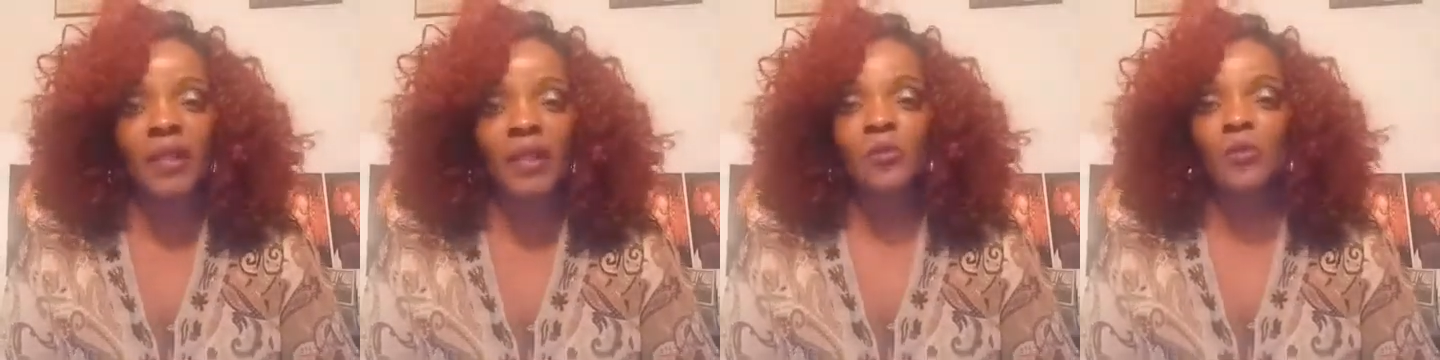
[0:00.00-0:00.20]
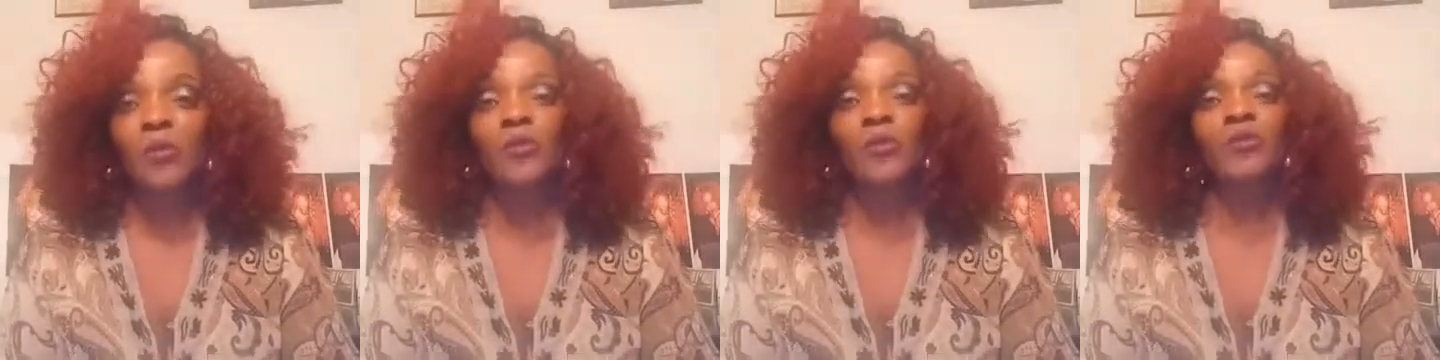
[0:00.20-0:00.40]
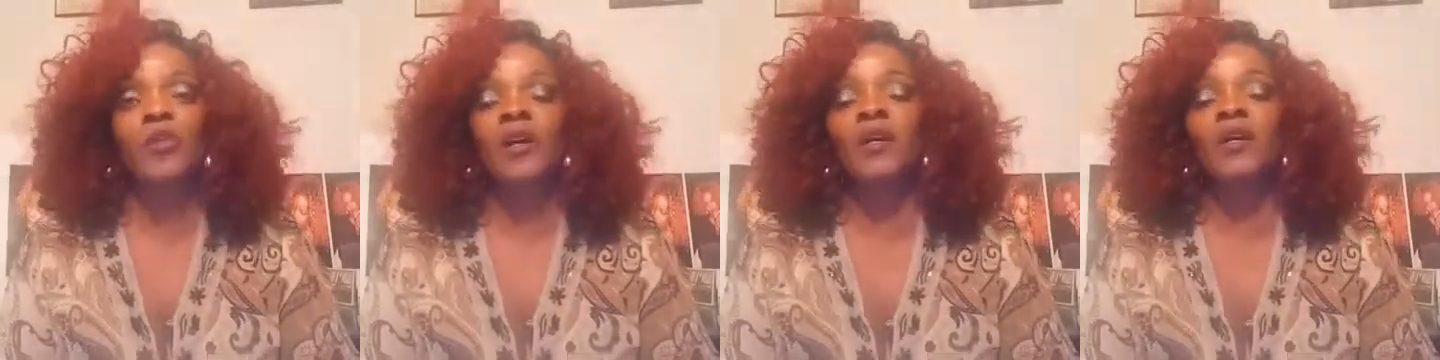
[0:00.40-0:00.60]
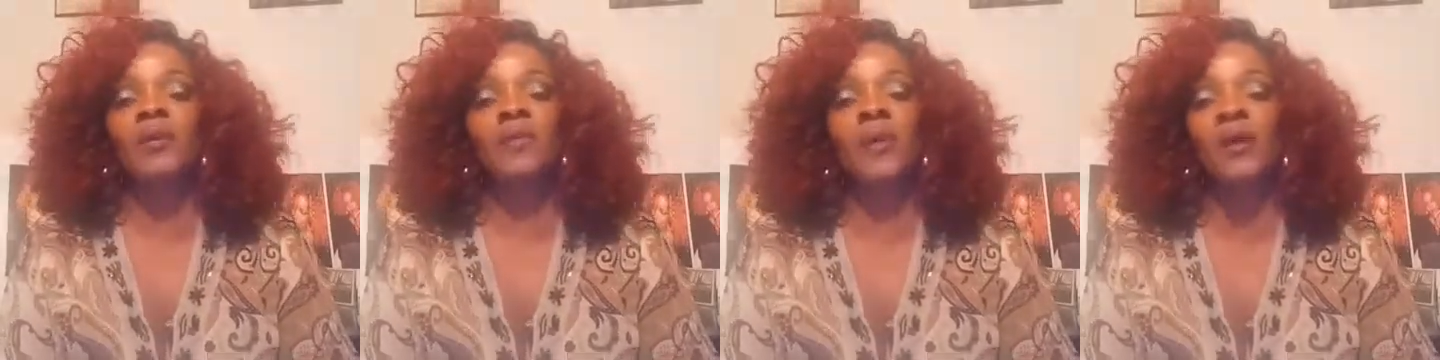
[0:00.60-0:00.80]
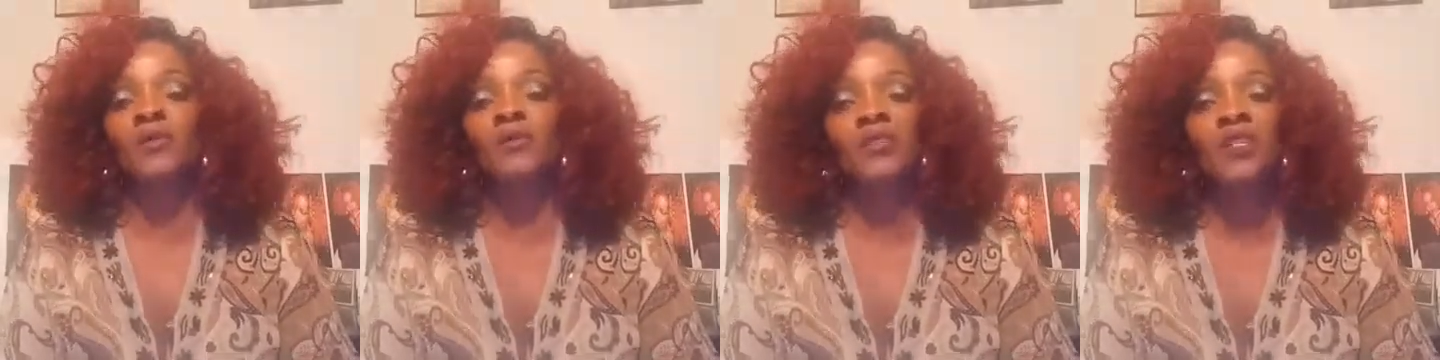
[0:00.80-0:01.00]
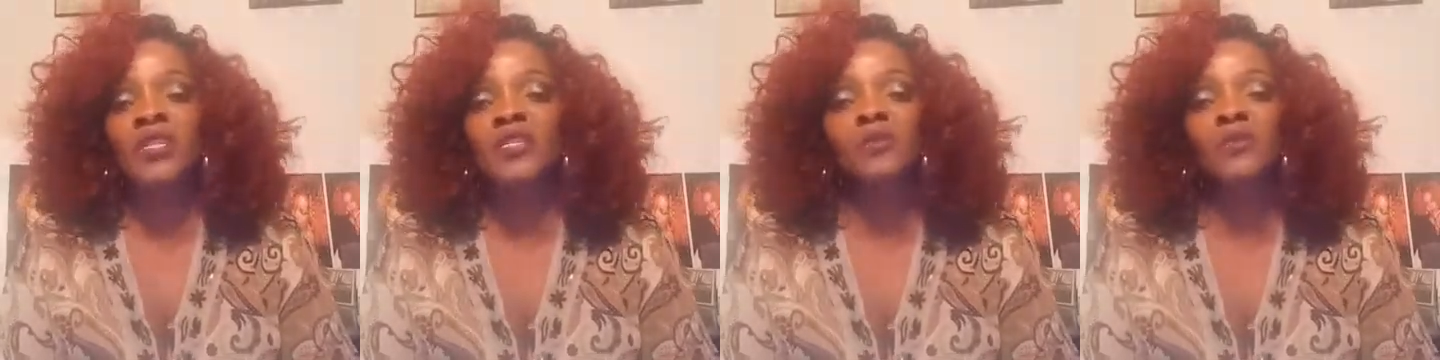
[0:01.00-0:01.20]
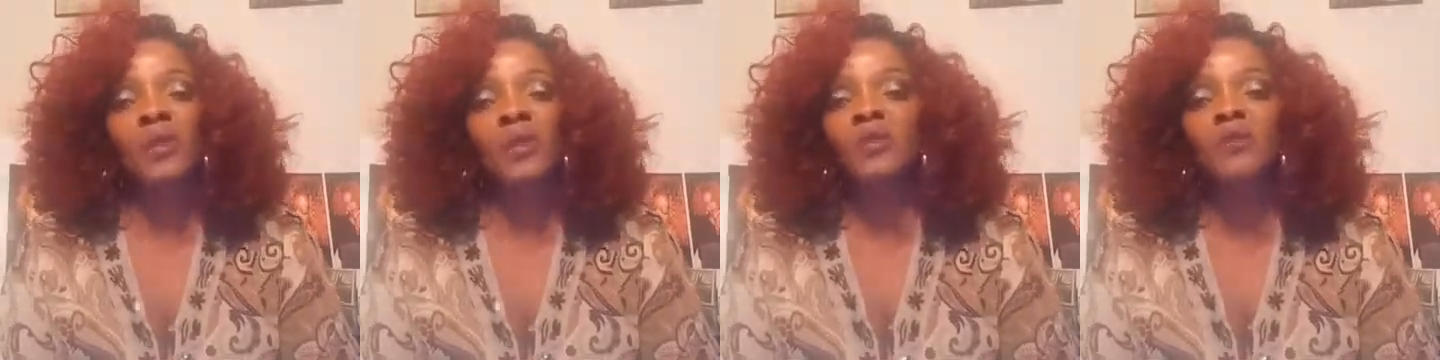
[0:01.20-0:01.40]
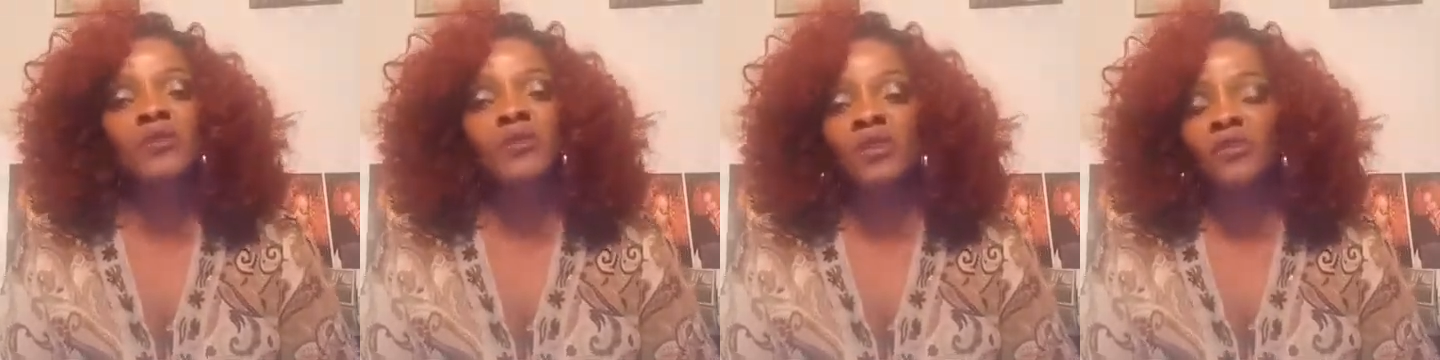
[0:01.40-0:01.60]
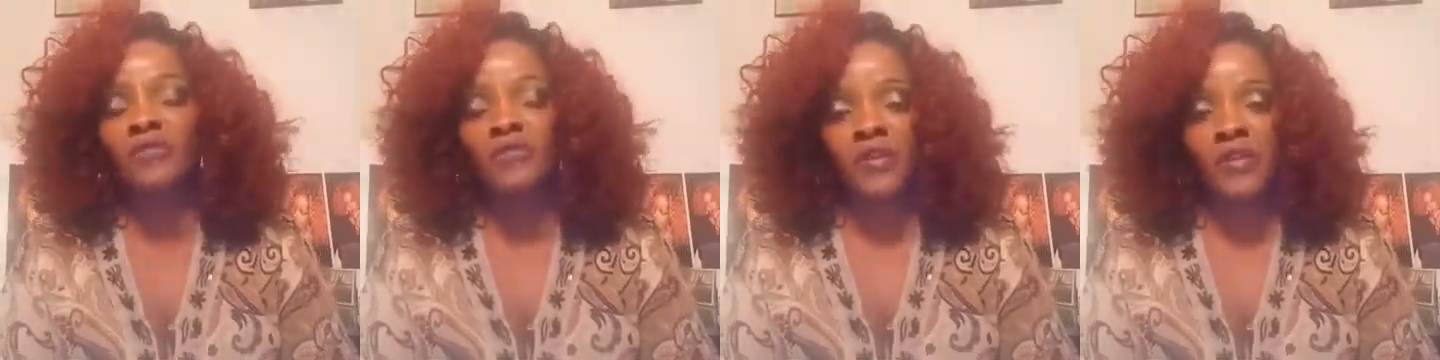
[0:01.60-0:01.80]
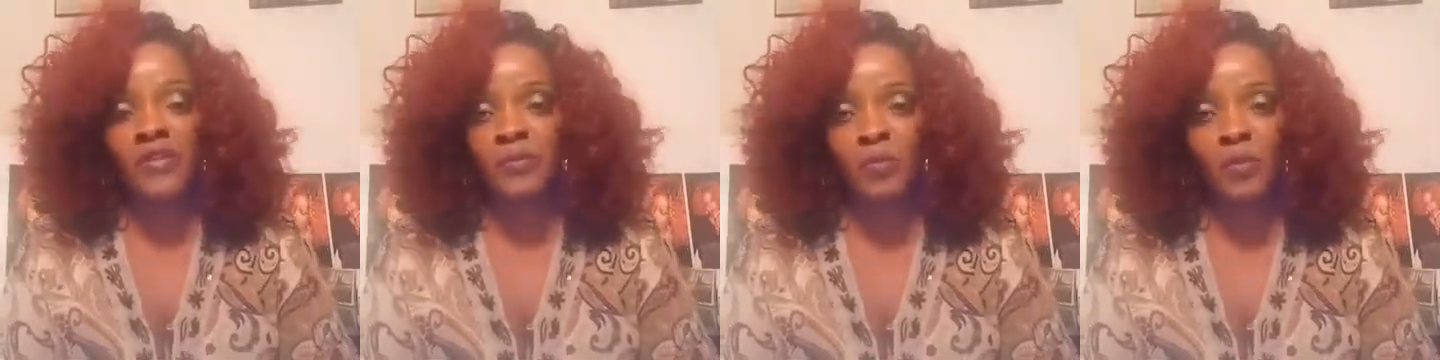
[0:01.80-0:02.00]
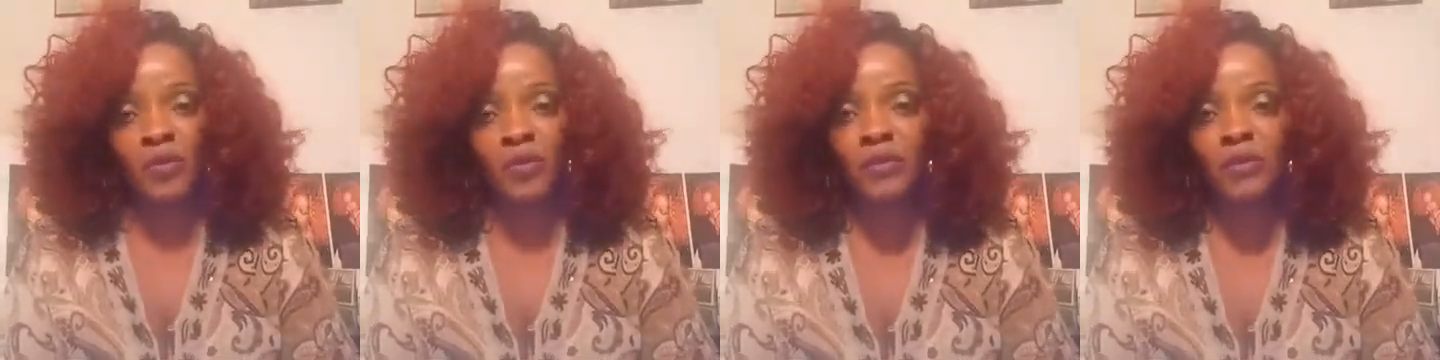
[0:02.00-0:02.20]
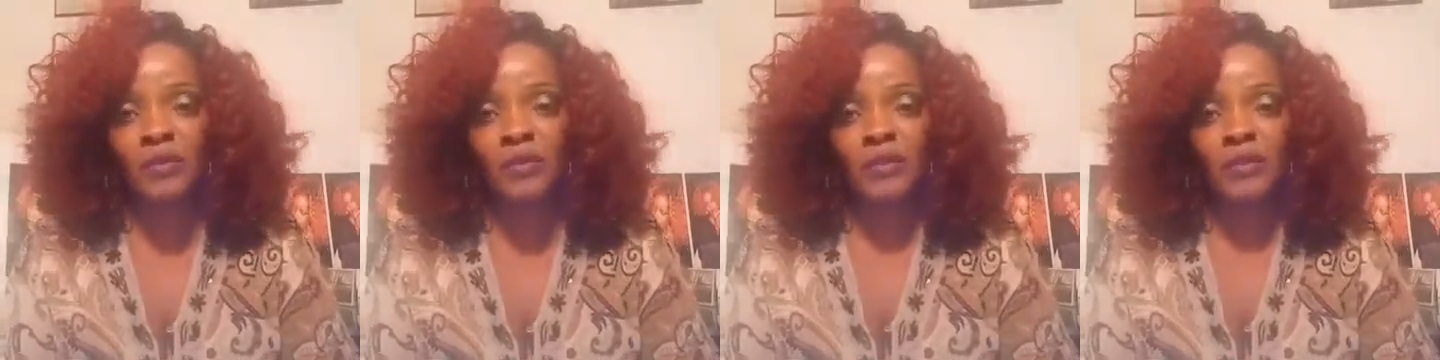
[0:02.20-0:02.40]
when we were talking about just when it was on Facebook.